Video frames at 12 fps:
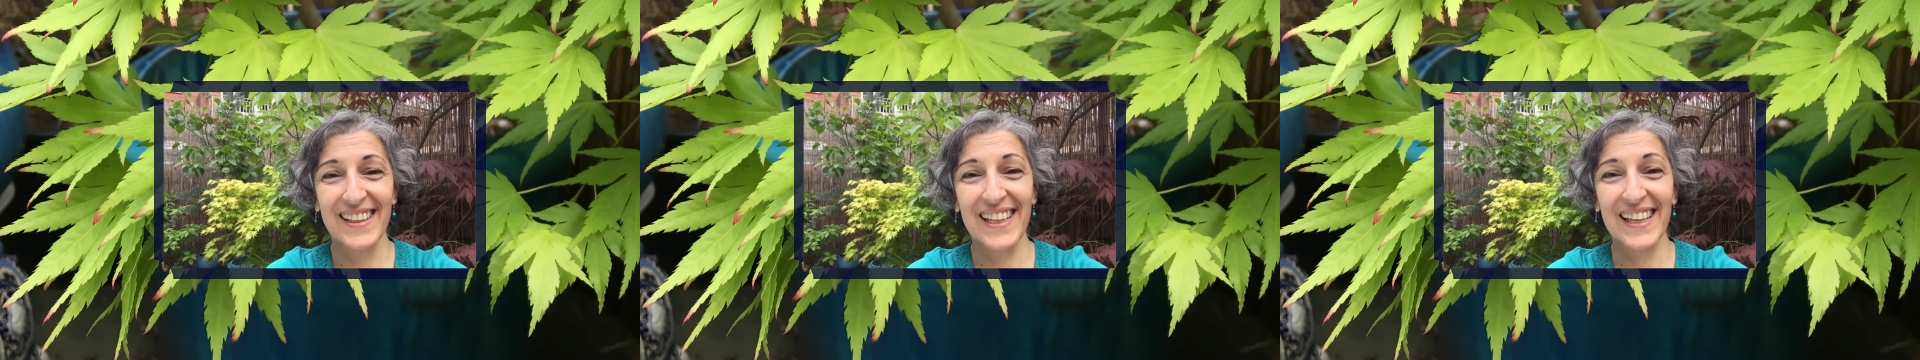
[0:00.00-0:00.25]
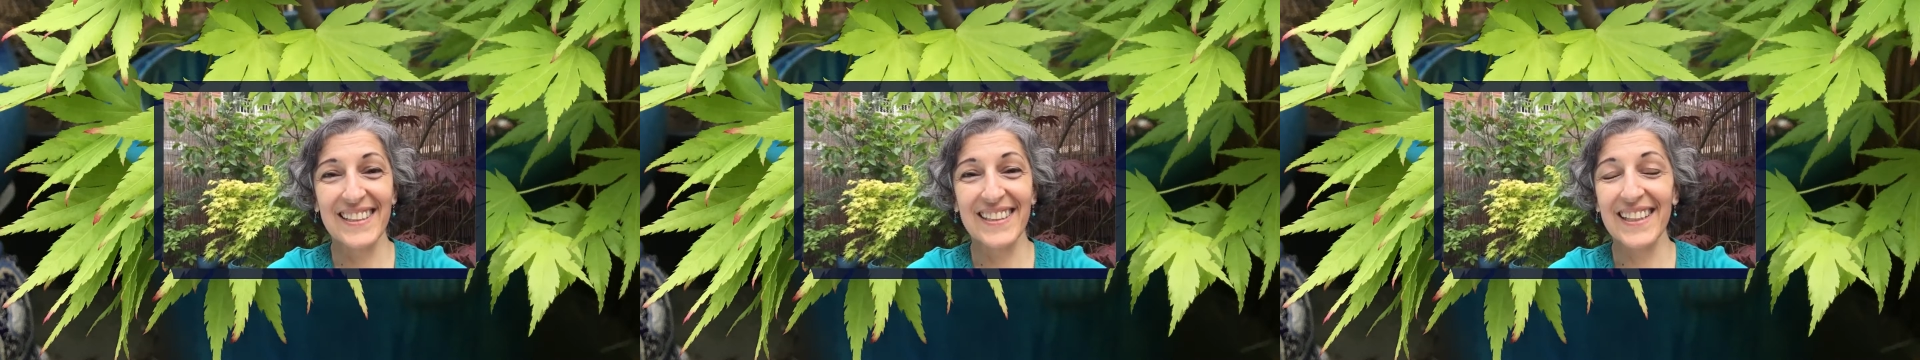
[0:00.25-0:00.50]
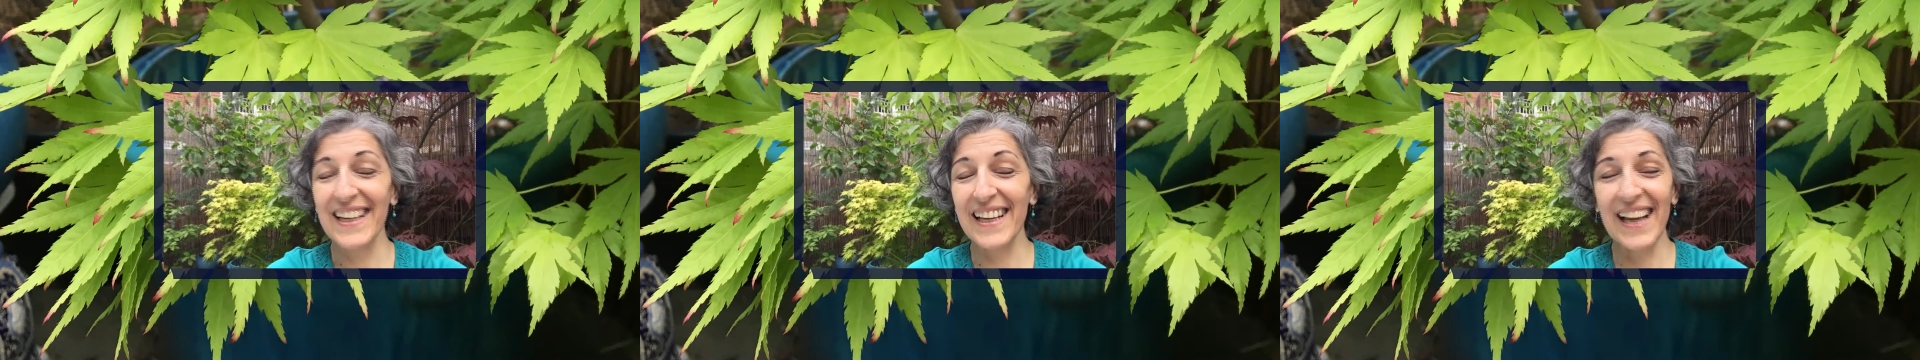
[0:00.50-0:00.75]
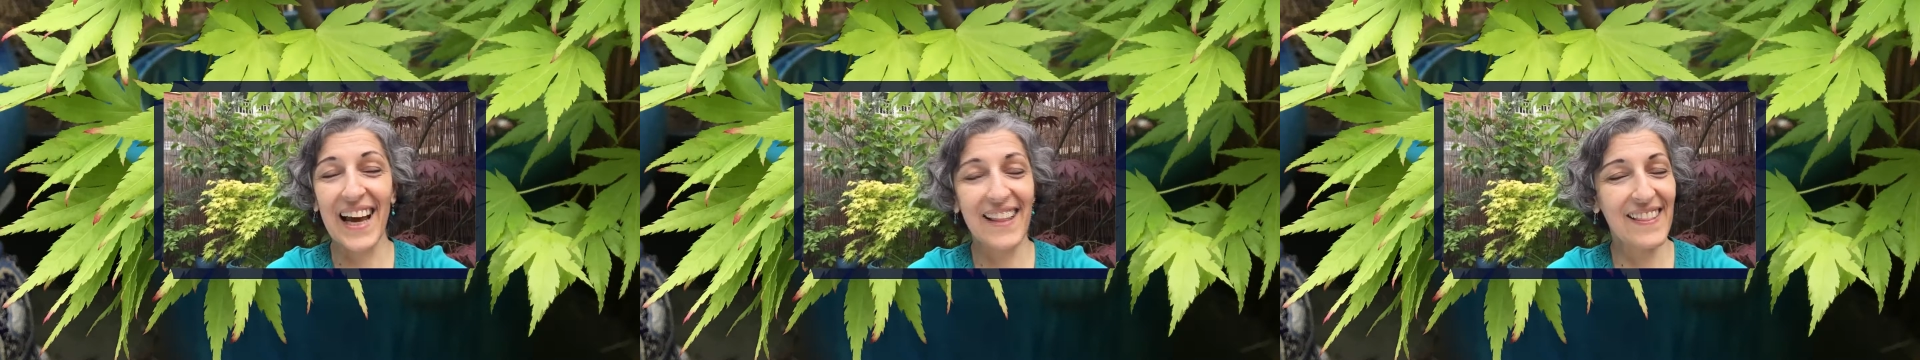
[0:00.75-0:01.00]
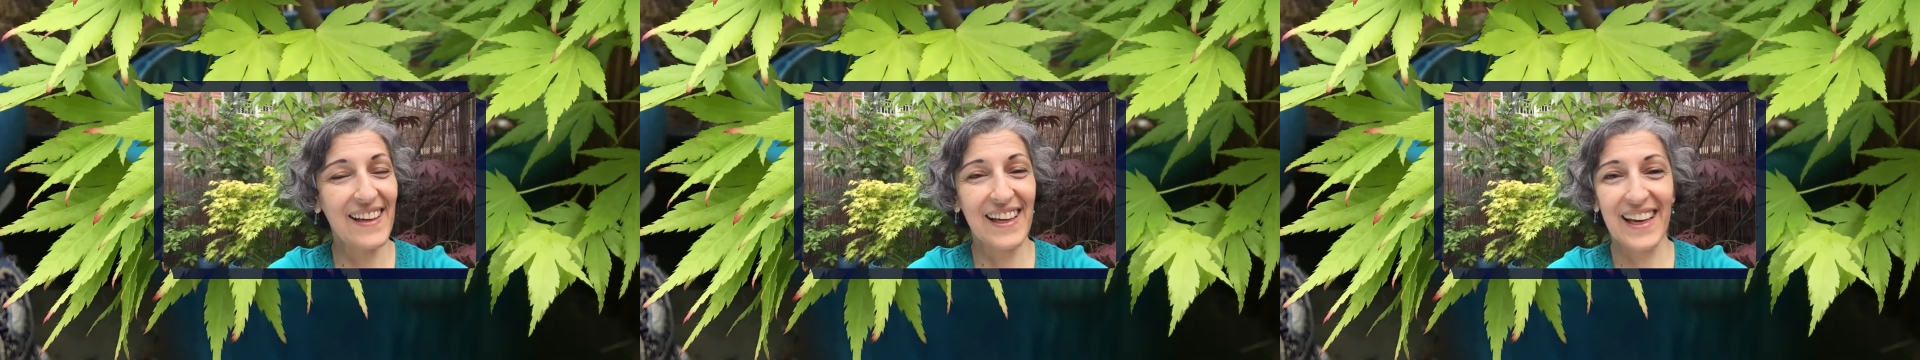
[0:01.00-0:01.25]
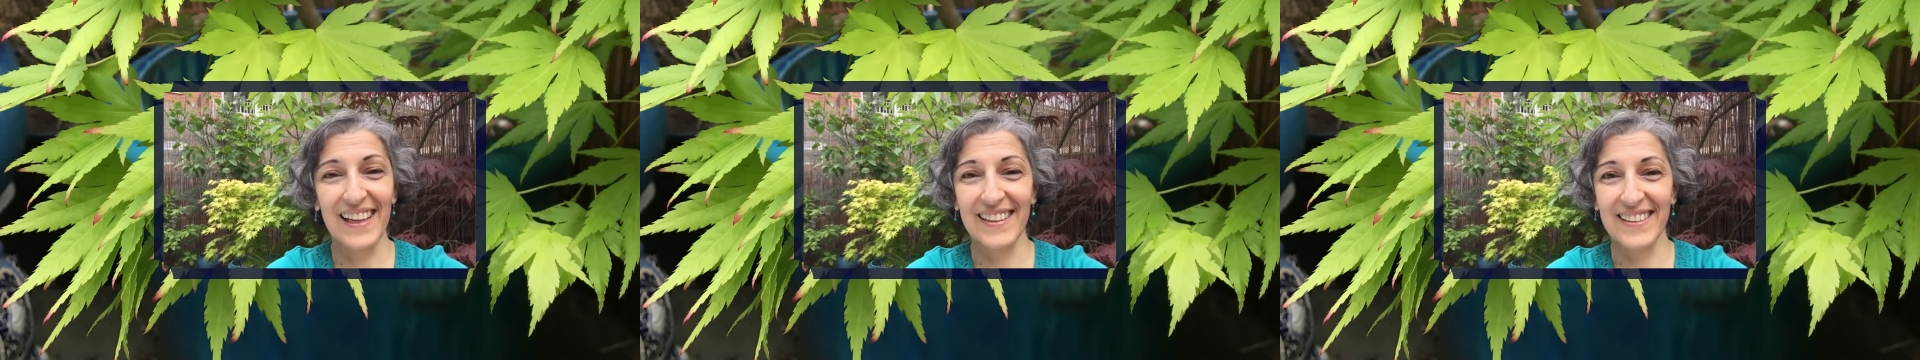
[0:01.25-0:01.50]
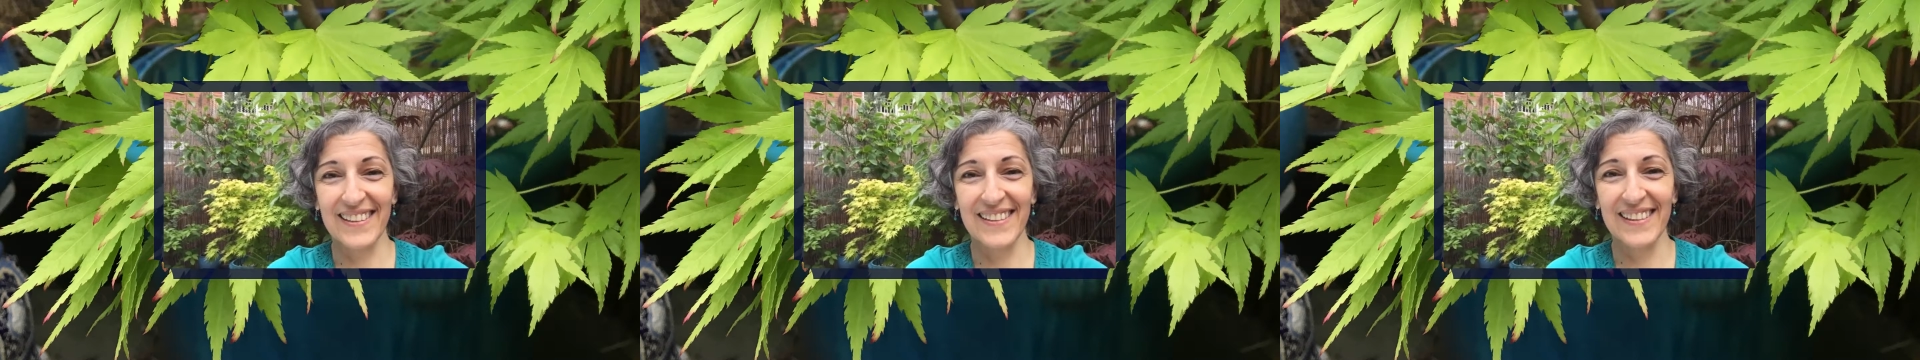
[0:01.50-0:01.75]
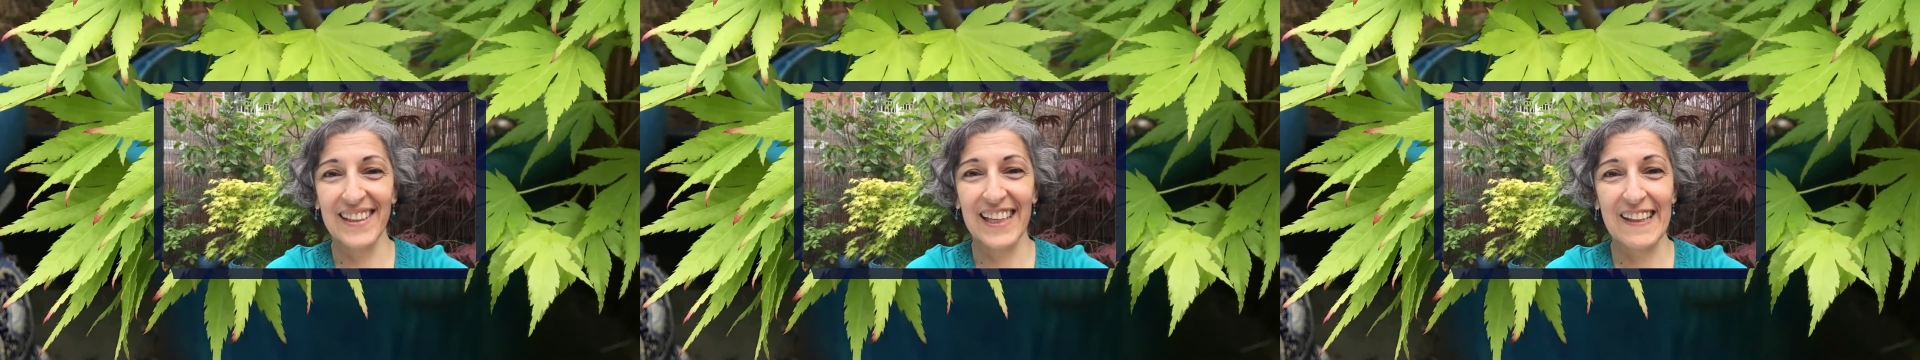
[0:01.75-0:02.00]
that nothing
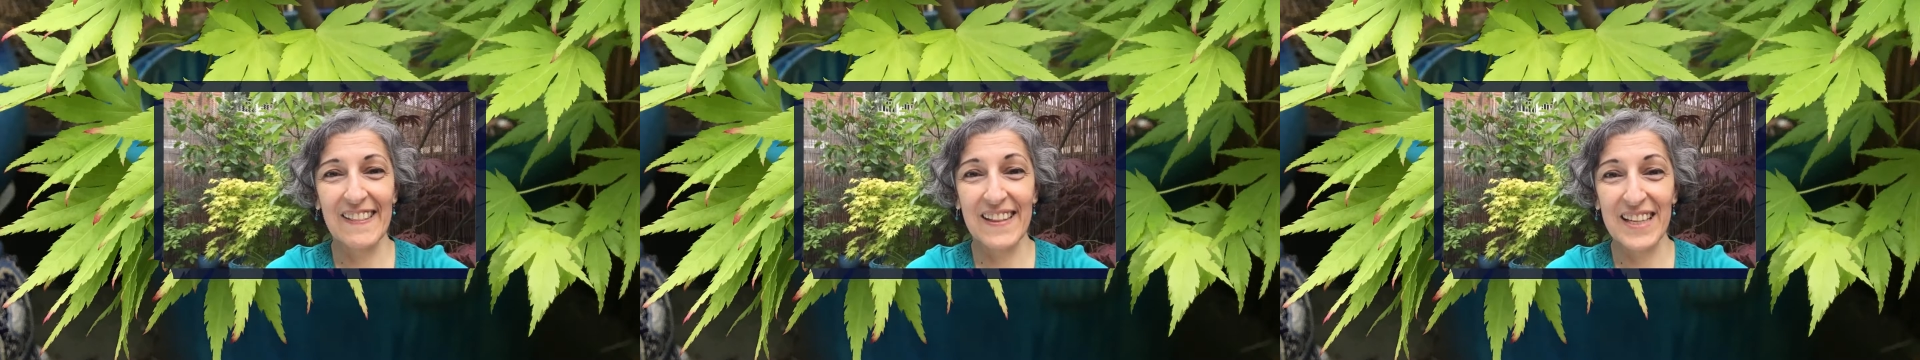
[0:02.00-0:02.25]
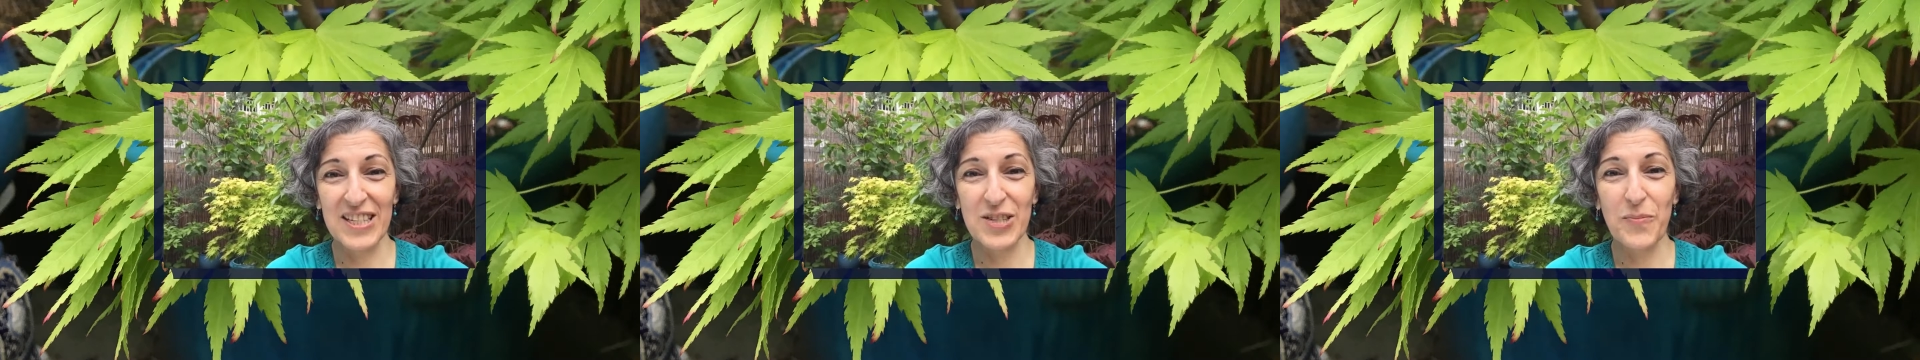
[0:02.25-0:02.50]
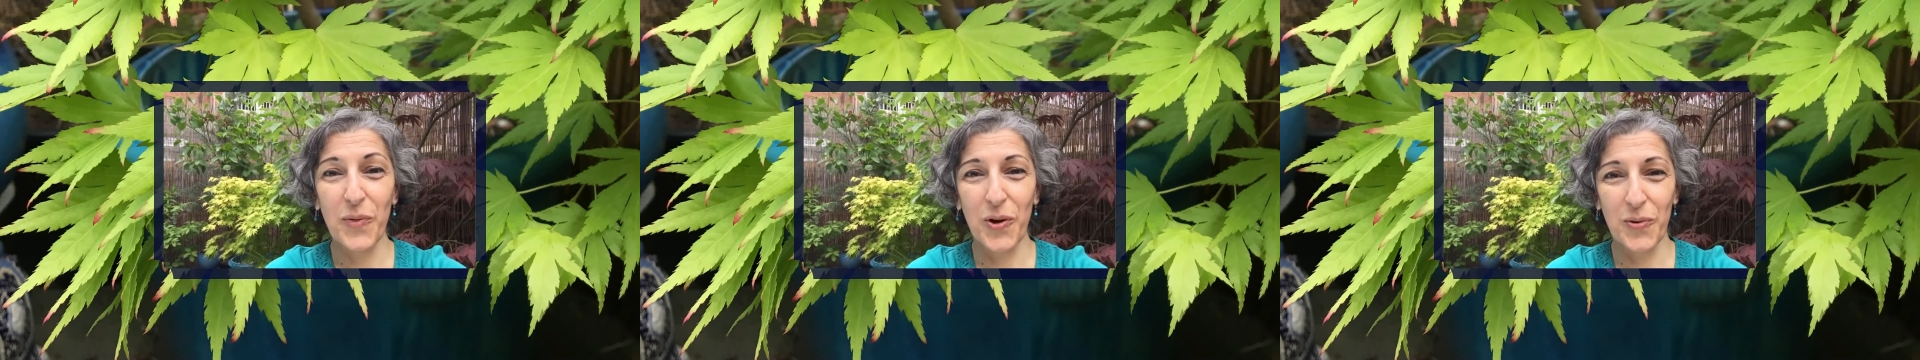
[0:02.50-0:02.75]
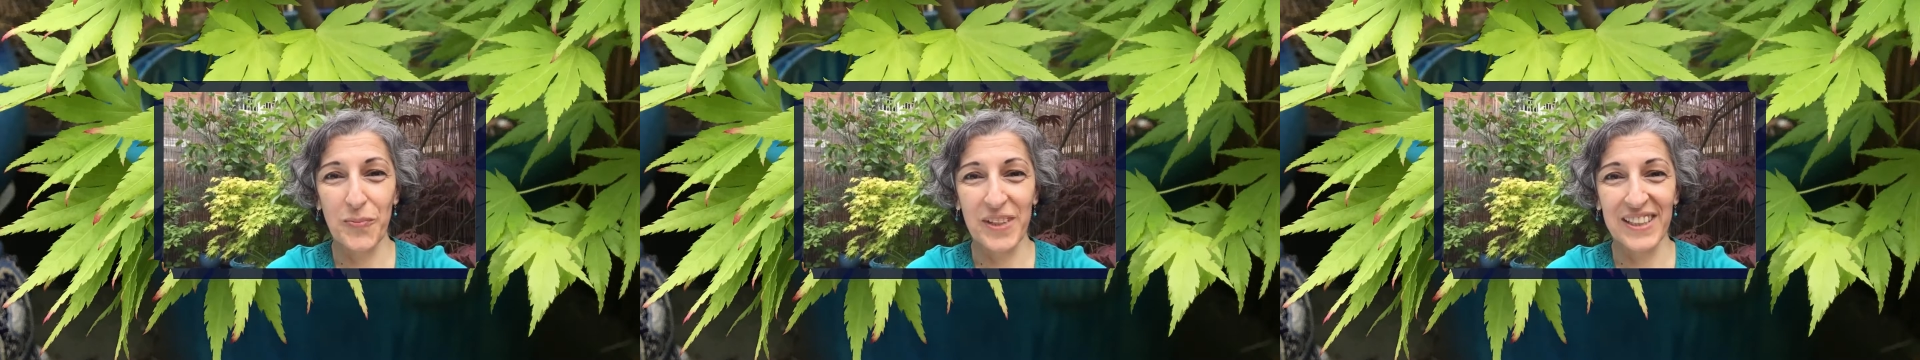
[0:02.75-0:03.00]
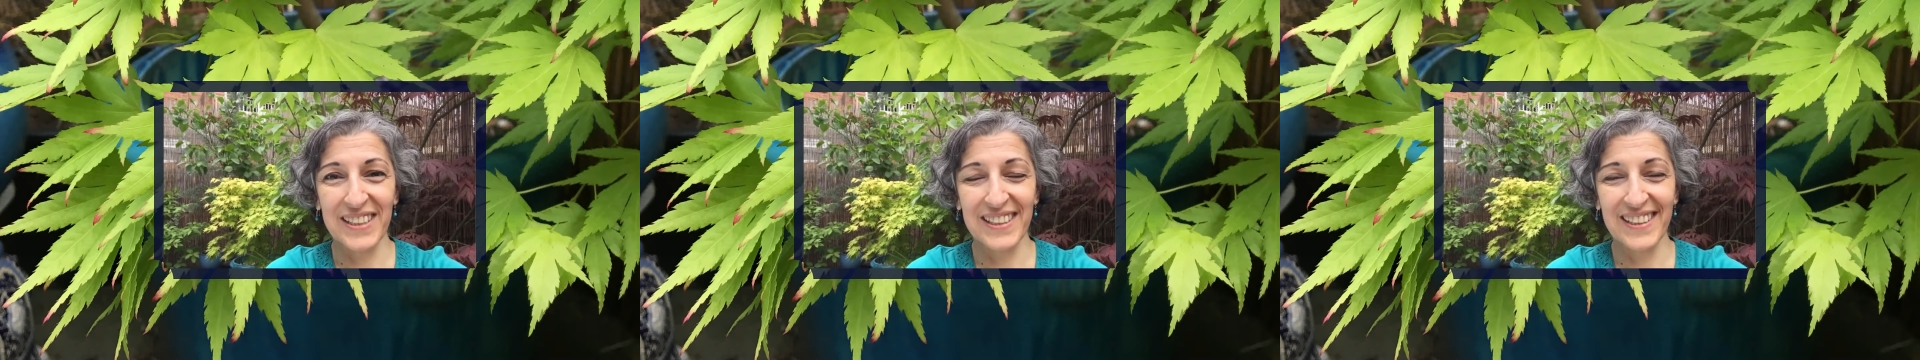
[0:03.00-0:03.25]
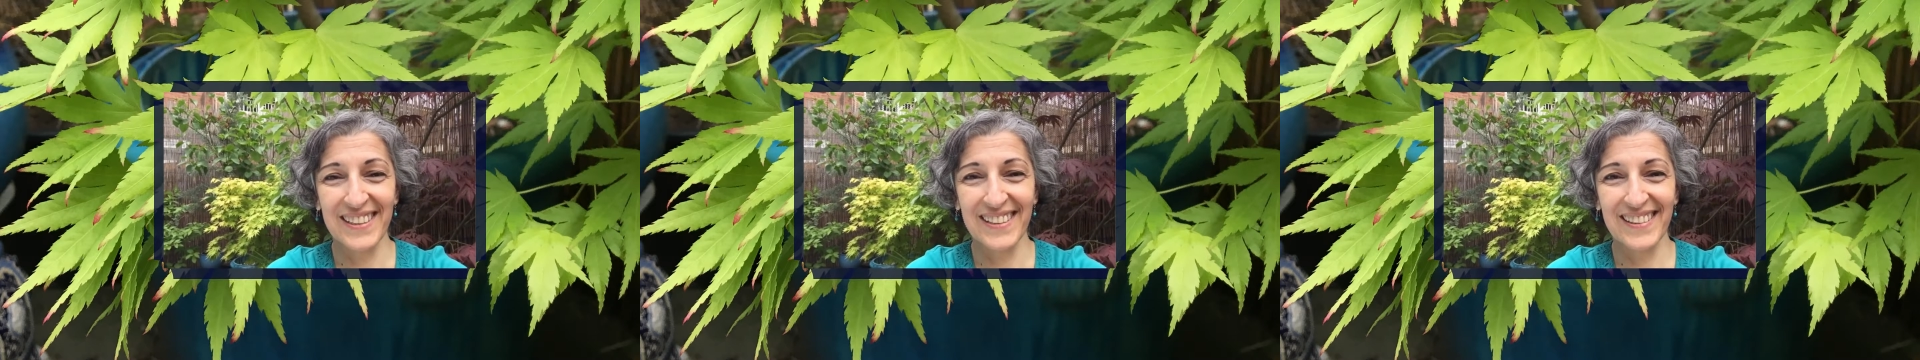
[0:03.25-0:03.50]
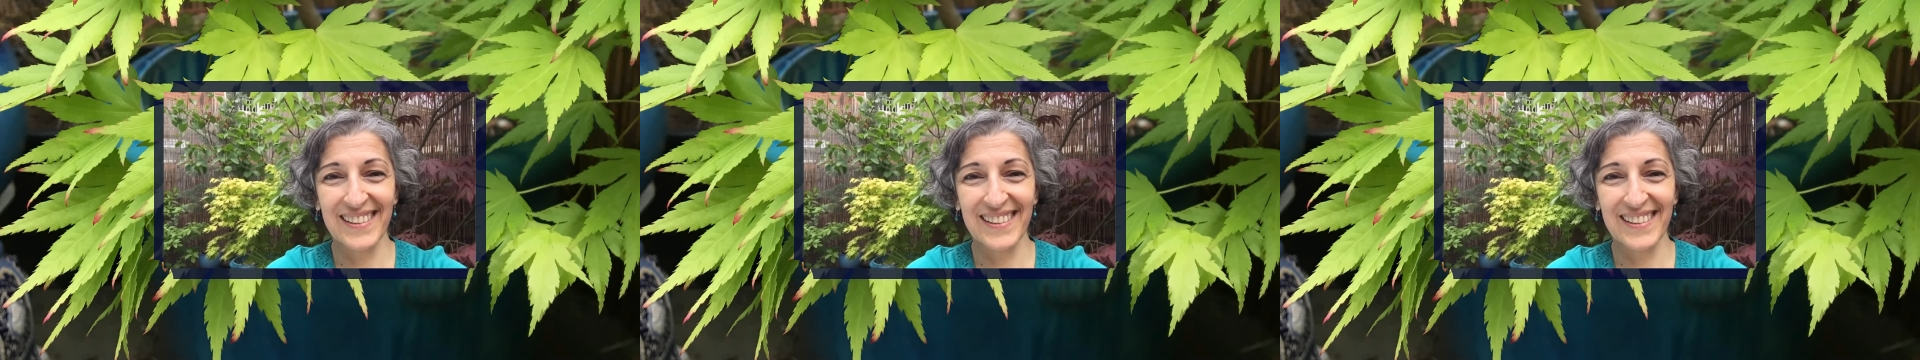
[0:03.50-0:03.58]
else in this moment